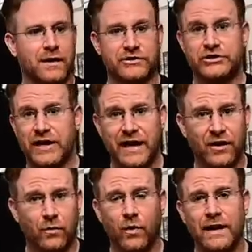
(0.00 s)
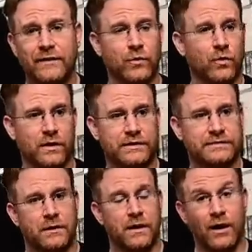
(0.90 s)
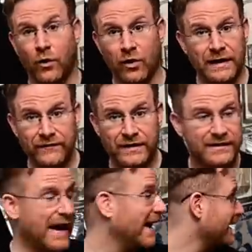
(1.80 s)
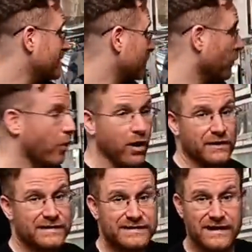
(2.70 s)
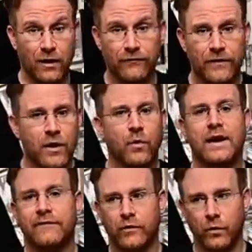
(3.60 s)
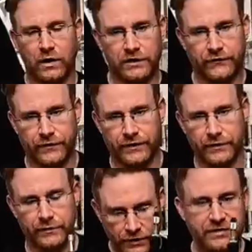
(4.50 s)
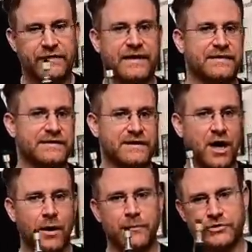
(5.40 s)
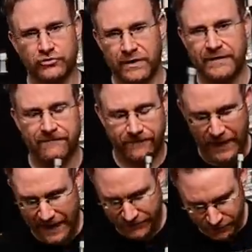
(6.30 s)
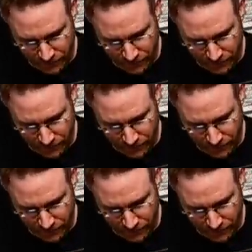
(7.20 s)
a chair, whatever works, or even tack it to the wall itself, whatever works for you. You just have to get this up straight and flat.